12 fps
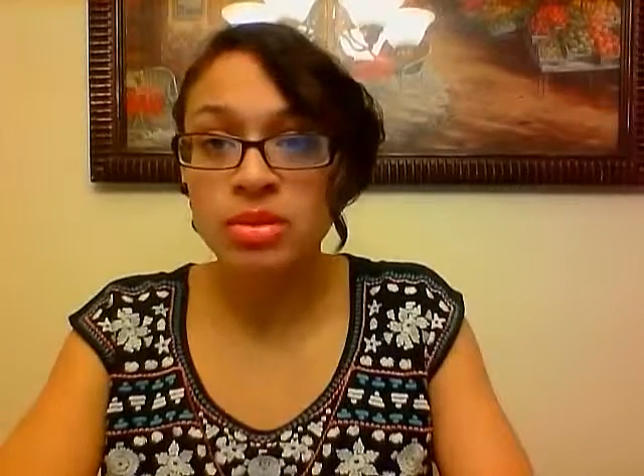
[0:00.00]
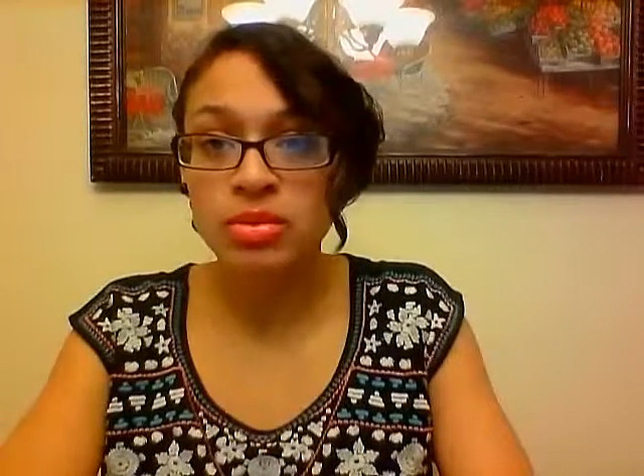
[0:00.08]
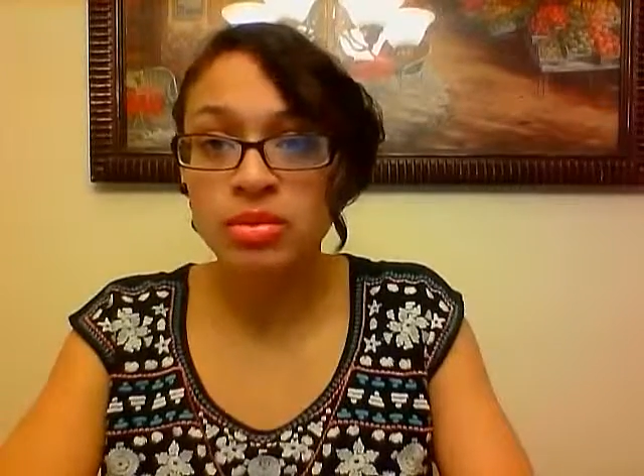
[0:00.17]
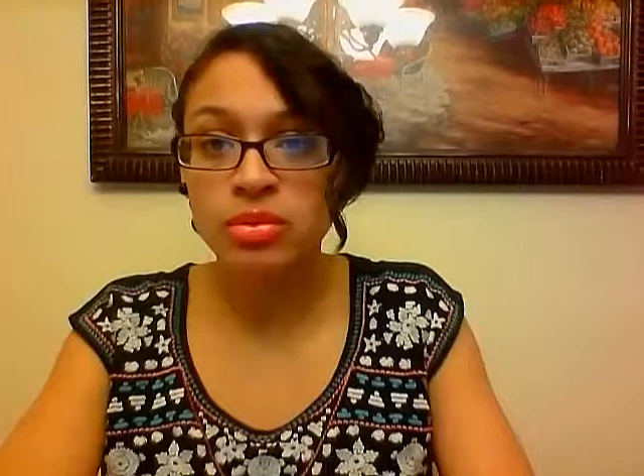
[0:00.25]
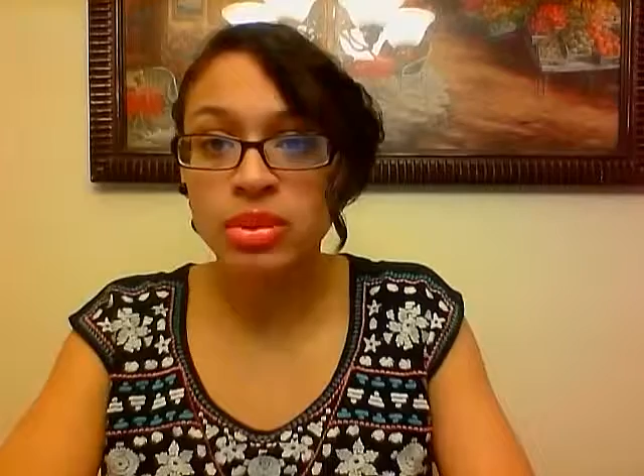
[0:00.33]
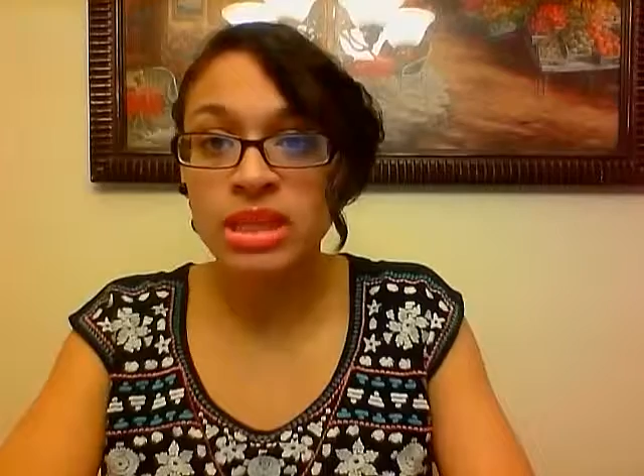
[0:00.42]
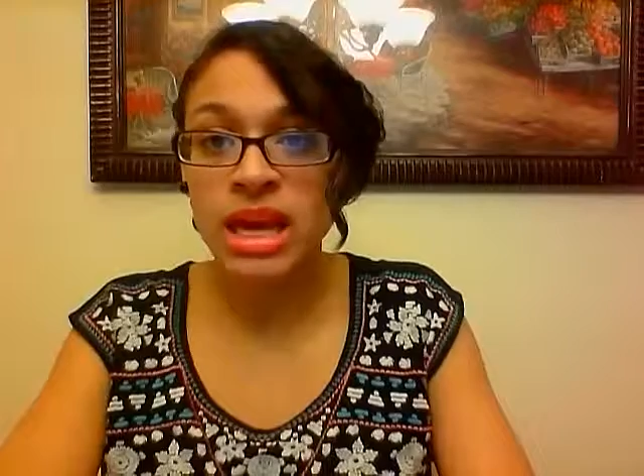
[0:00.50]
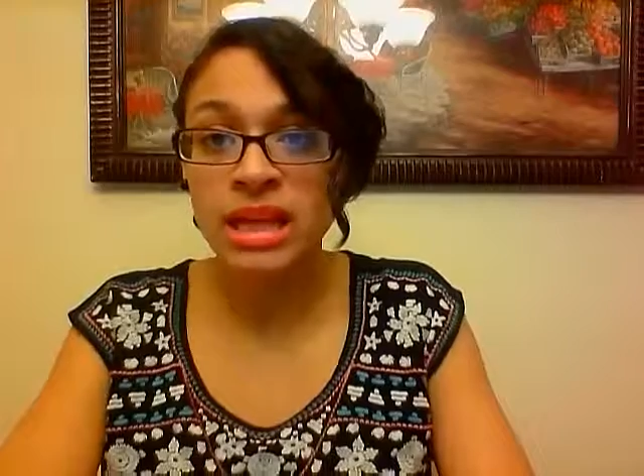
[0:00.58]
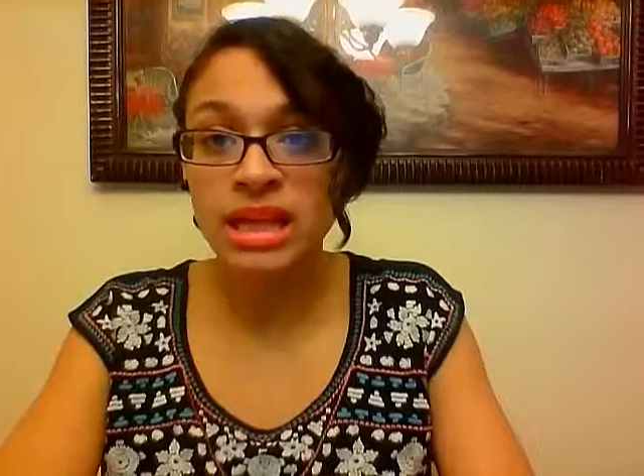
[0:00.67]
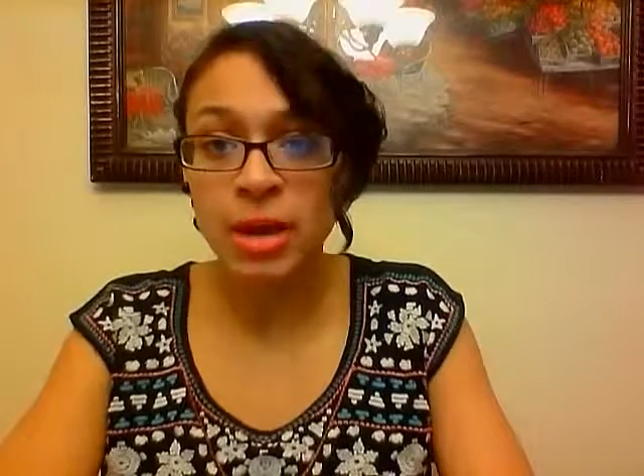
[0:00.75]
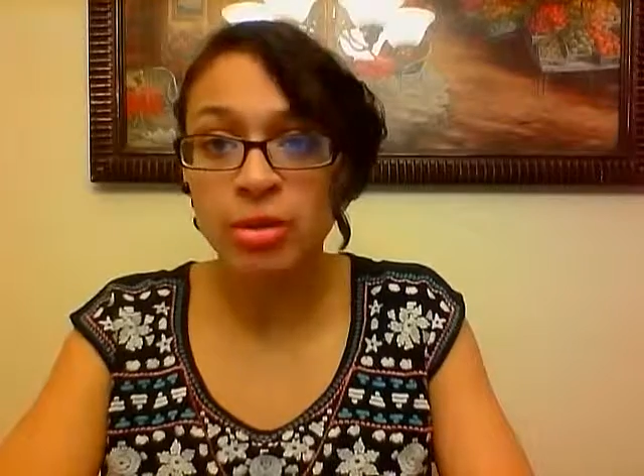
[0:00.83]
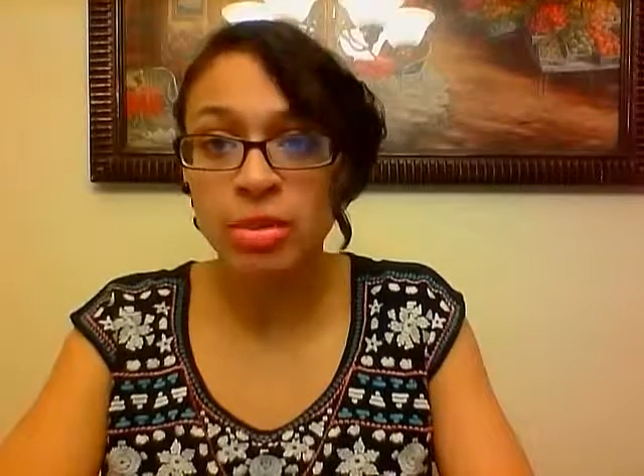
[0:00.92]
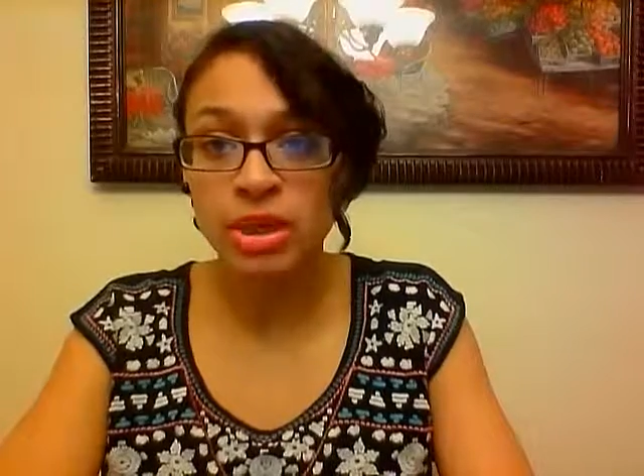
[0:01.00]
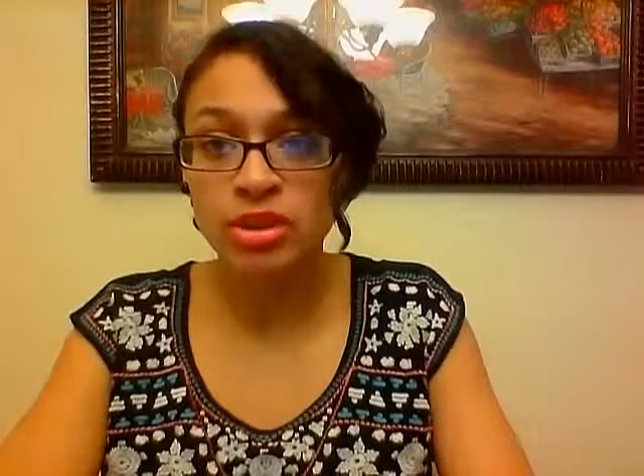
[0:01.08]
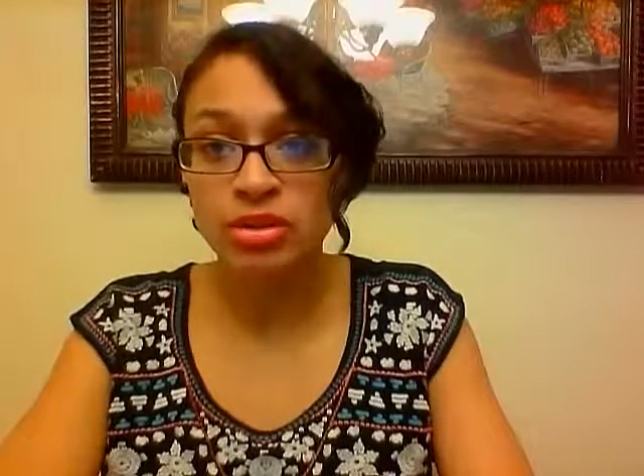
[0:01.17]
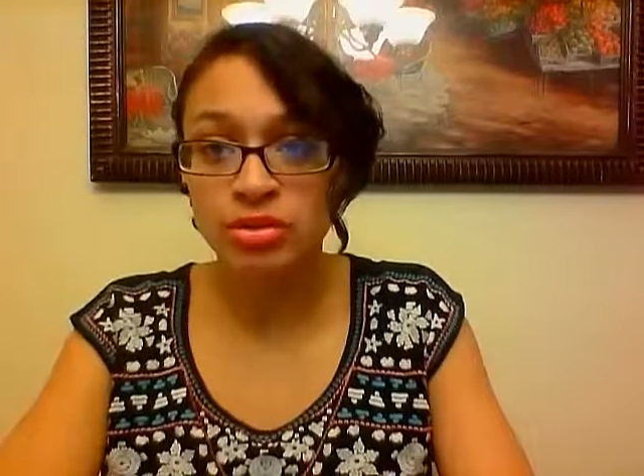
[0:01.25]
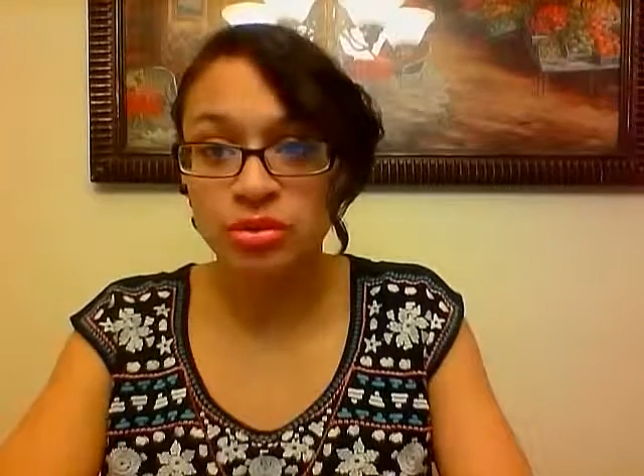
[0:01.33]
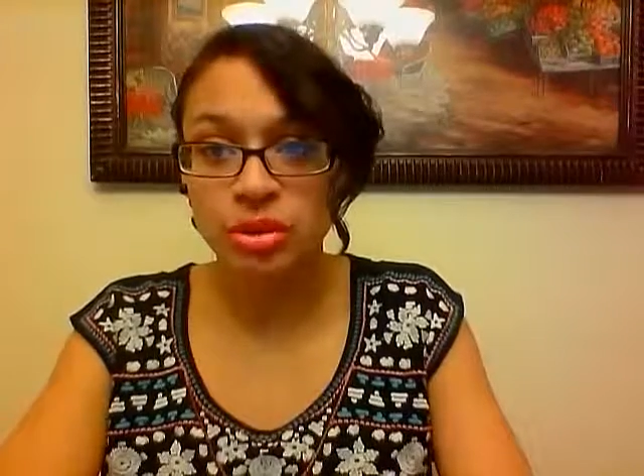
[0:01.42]
schools, they would be
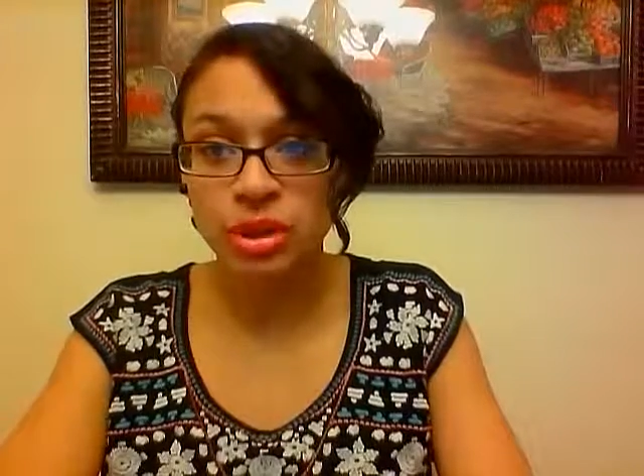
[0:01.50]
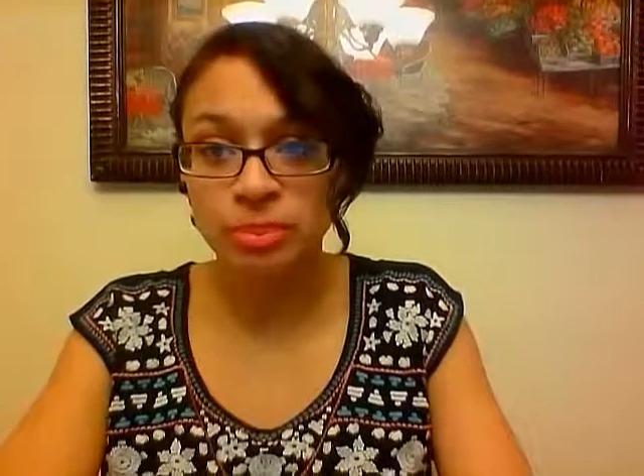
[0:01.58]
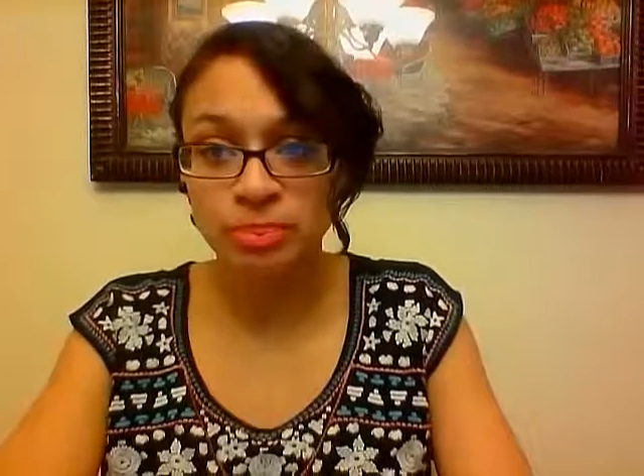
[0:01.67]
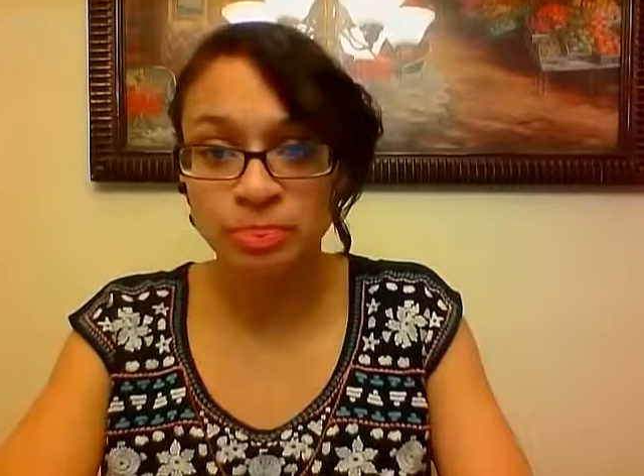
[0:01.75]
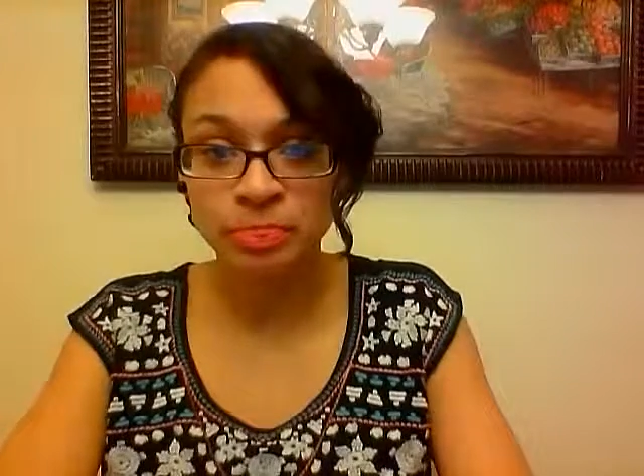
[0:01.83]
destroyed."